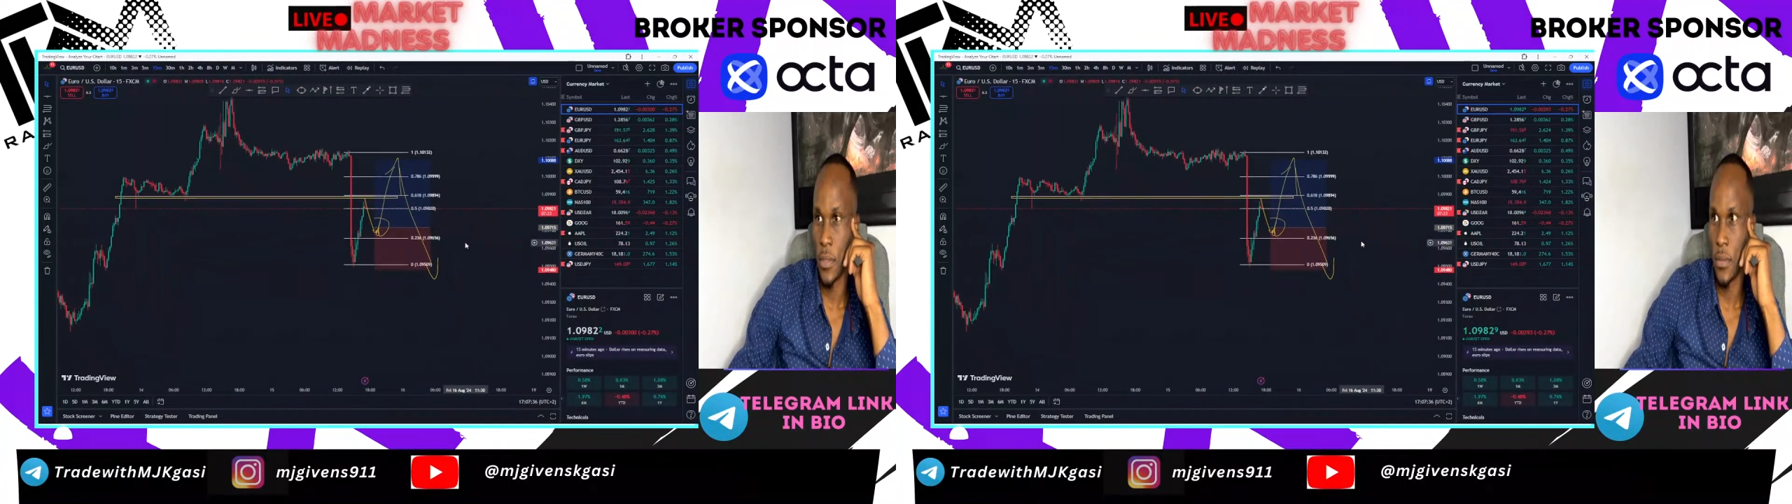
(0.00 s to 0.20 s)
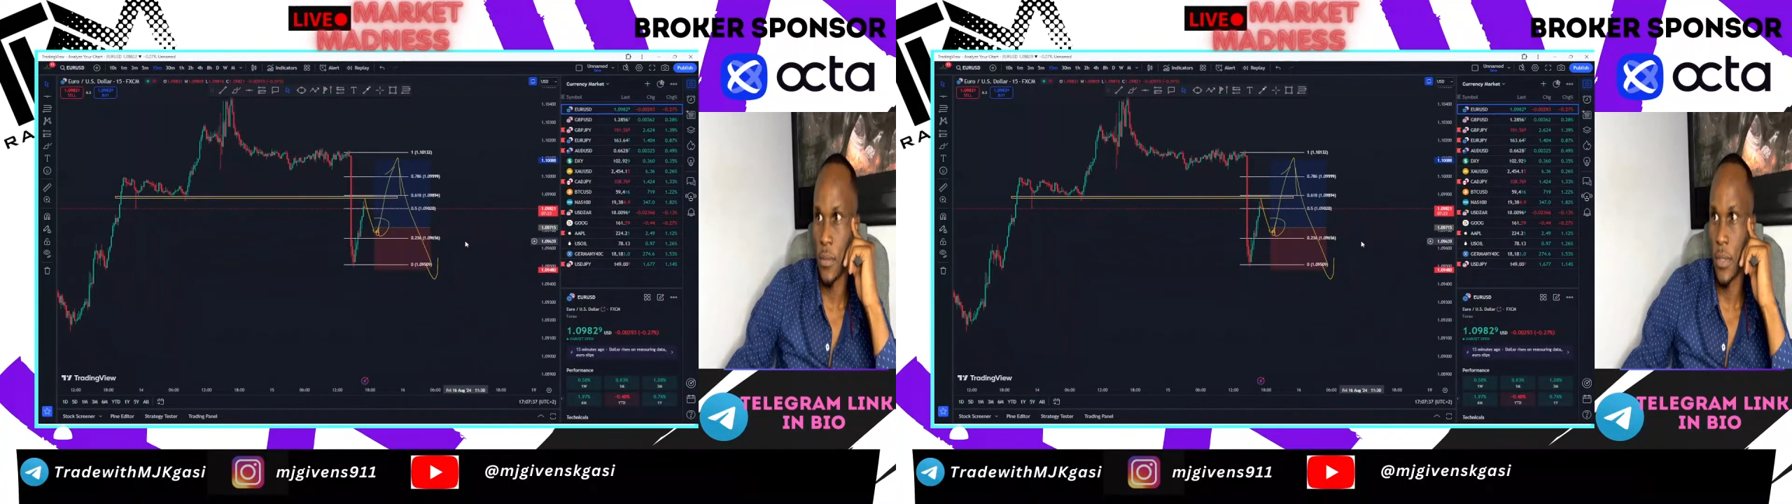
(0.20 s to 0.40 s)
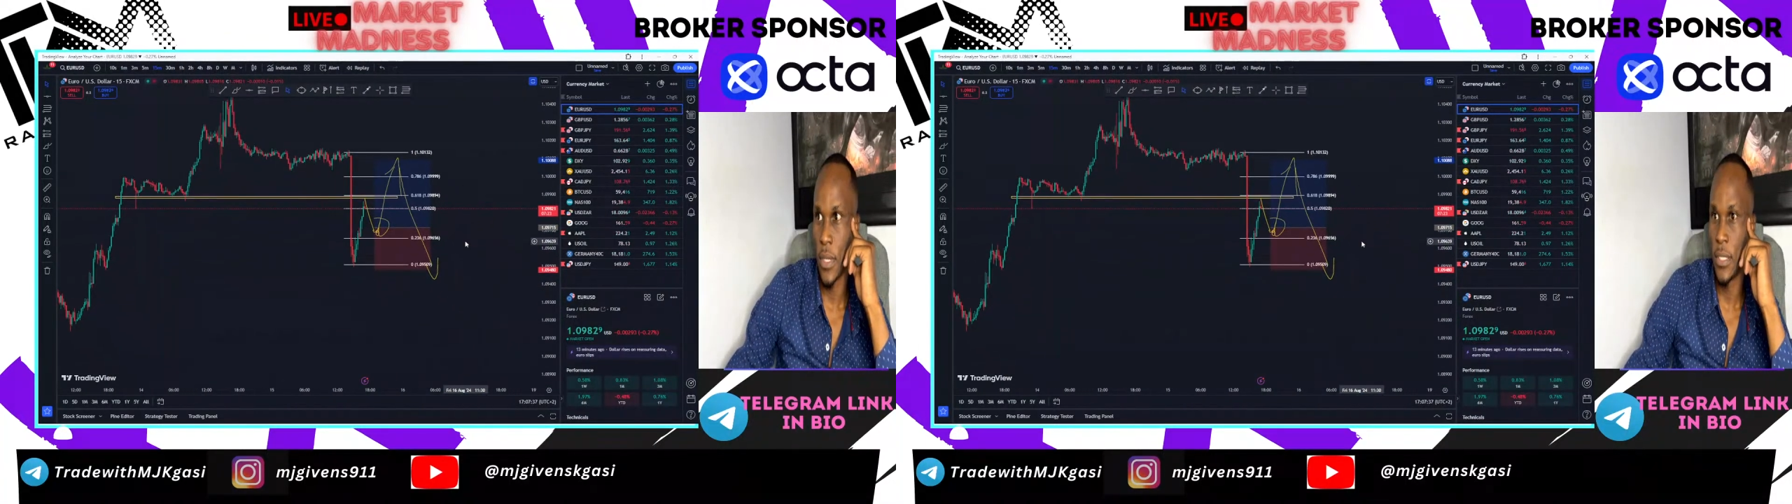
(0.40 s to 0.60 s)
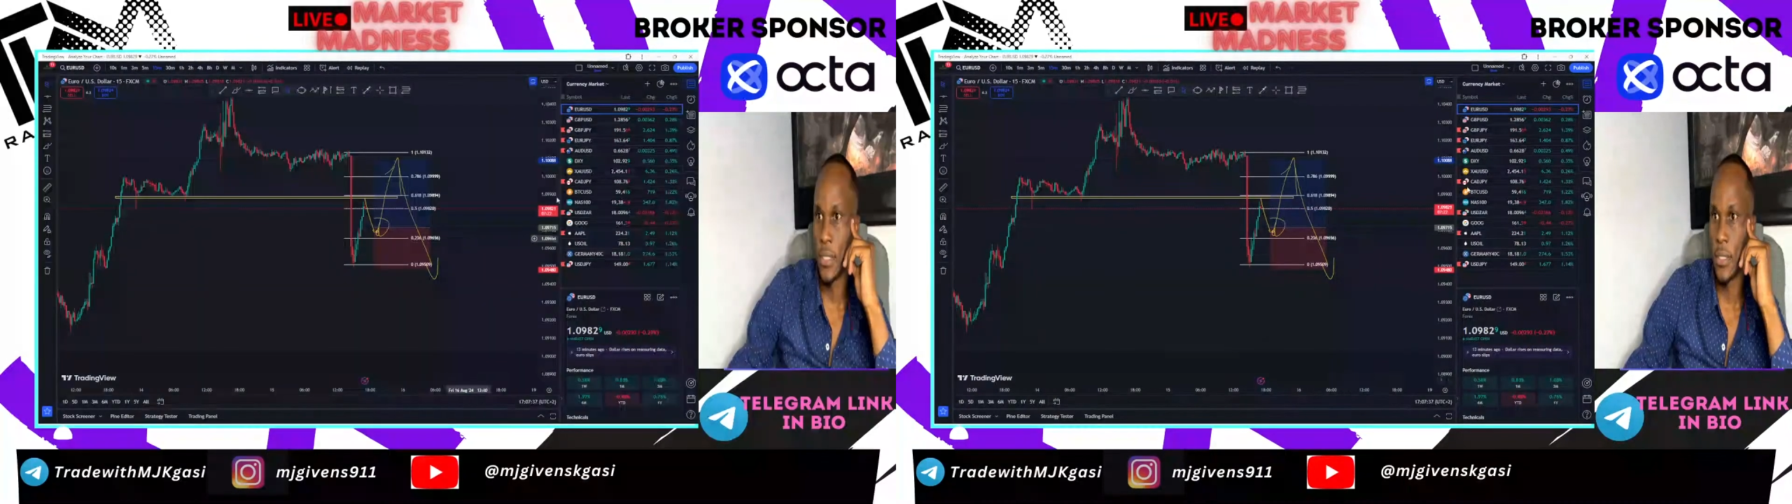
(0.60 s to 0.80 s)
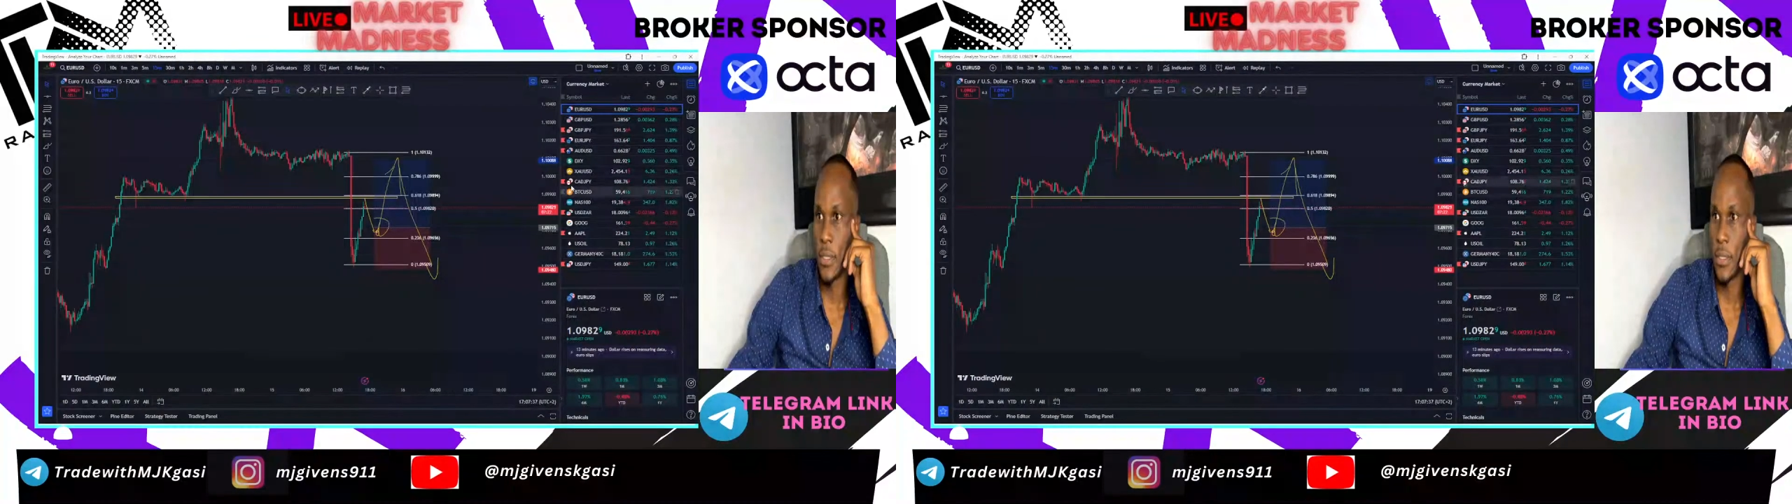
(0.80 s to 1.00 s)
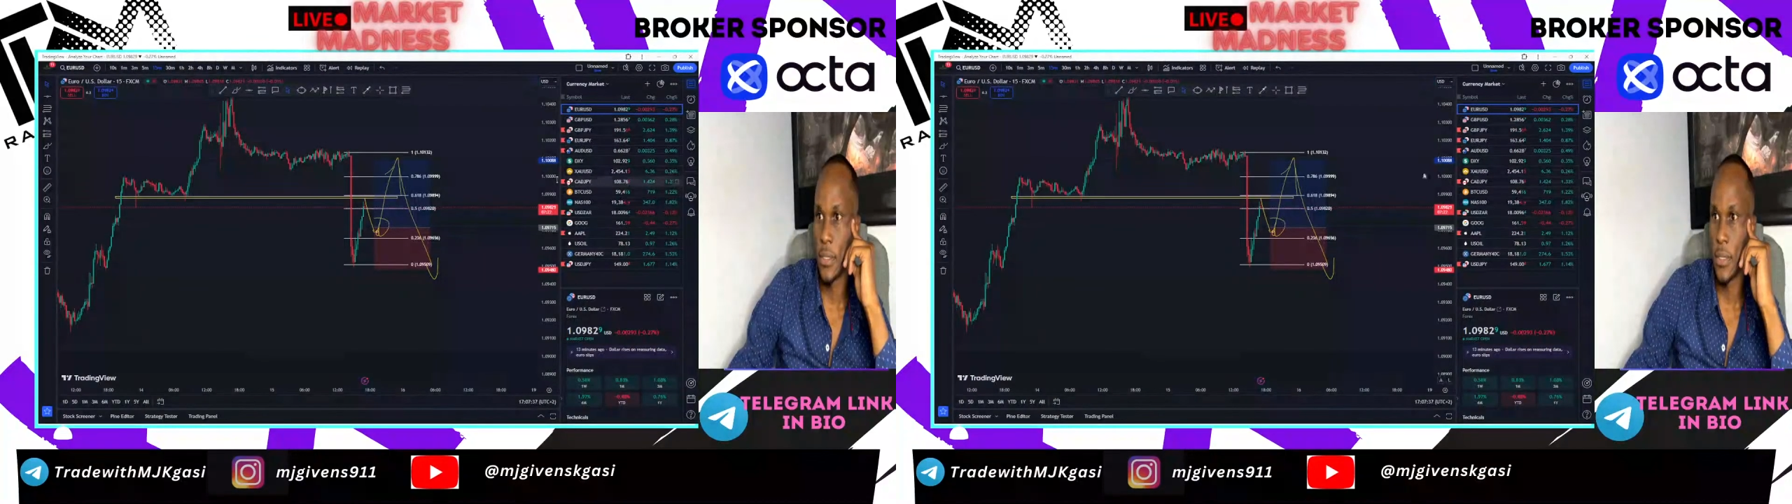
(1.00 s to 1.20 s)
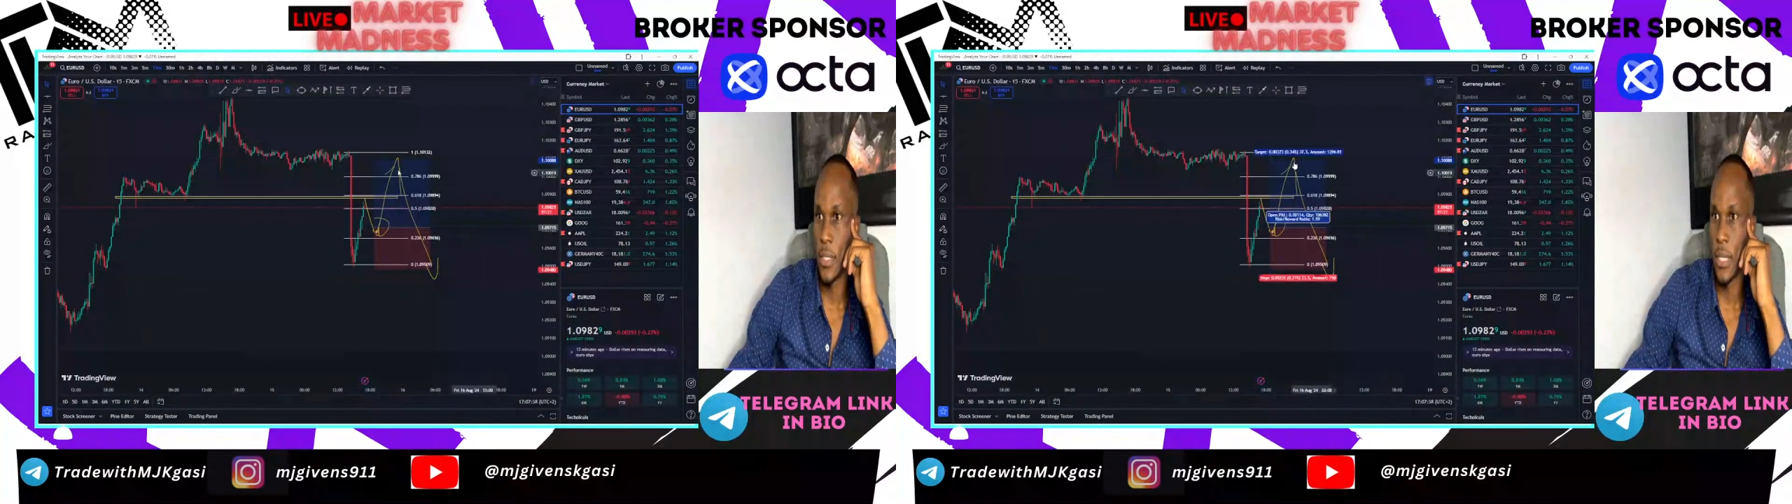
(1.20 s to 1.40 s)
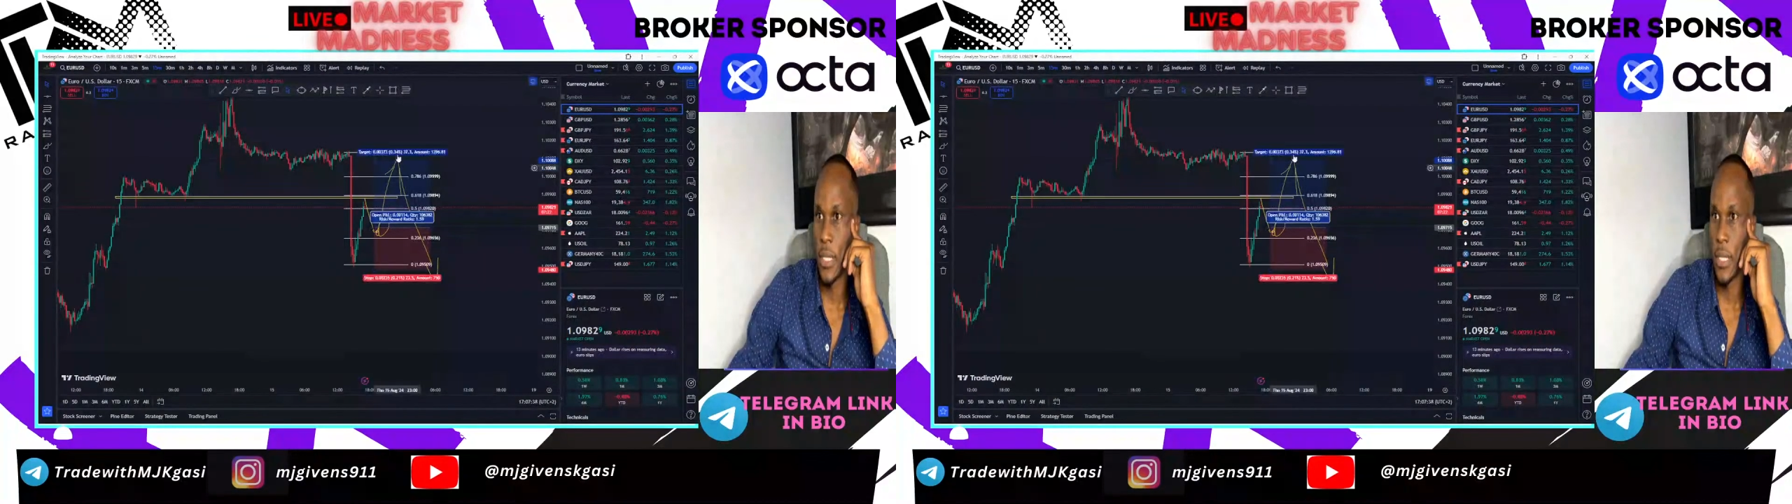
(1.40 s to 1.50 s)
right? Then